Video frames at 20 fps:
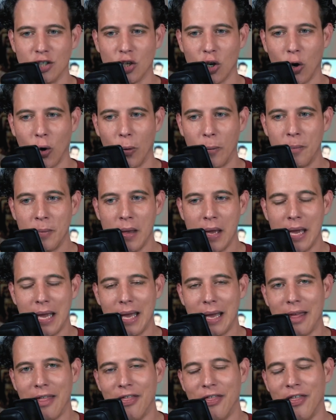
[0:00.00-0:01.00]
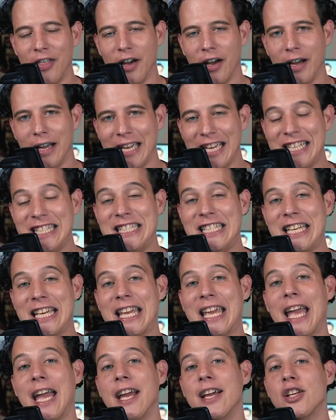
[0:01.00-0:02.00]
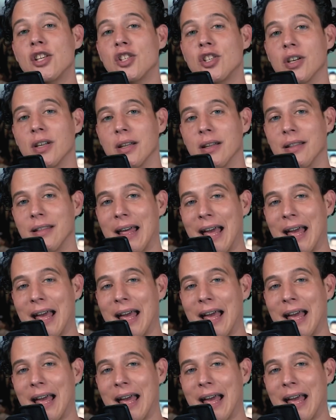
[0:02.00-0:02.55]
So the indication